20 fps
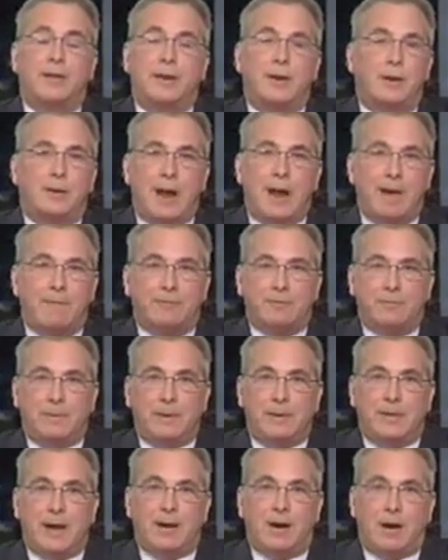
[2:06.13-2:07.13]
They don't have
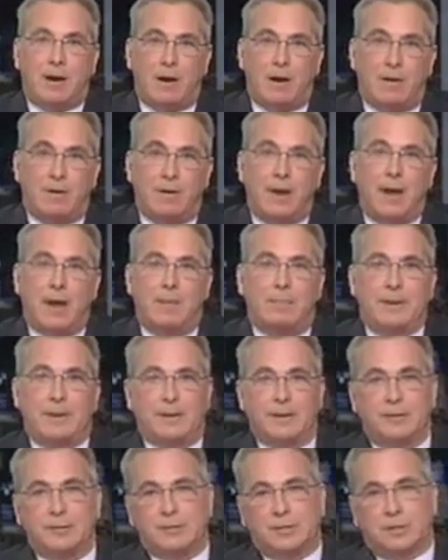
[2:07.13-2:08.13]
to be that hard,
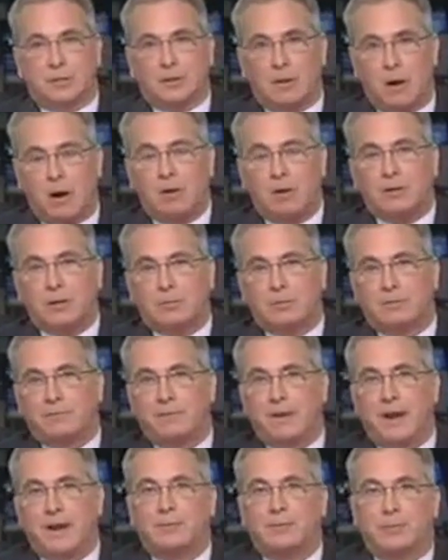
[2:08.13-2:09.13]
because the long-term
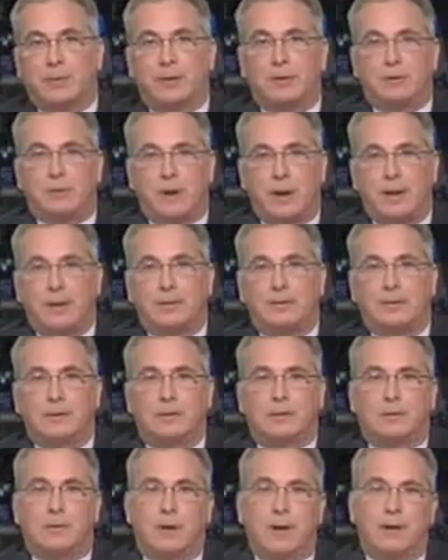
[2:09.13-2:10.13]
effect will be quite
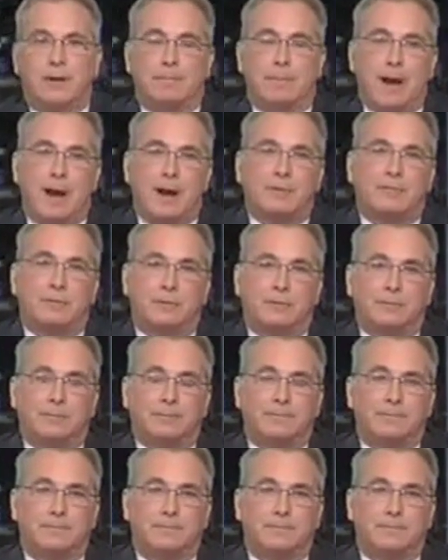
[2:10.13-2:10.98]
impactful.